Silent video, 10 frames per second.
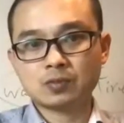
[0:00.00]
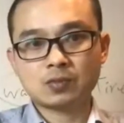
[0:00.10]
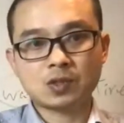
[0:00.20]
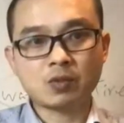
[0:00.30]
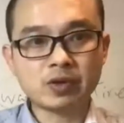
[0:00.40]

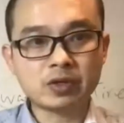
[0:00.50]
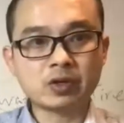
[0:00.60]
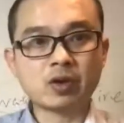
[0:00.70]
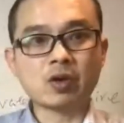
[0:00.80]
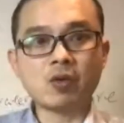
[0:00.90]
then we need to
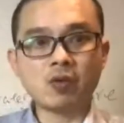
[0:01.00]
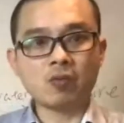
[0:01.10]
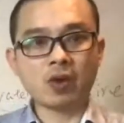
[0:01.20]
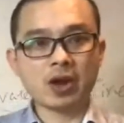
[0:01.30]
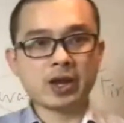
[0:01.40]
know
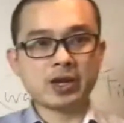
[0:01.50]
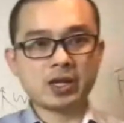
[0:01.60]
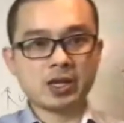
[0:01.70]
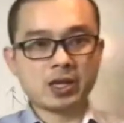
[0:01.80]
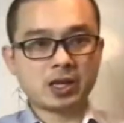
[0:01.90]
where
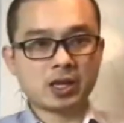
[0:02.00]
the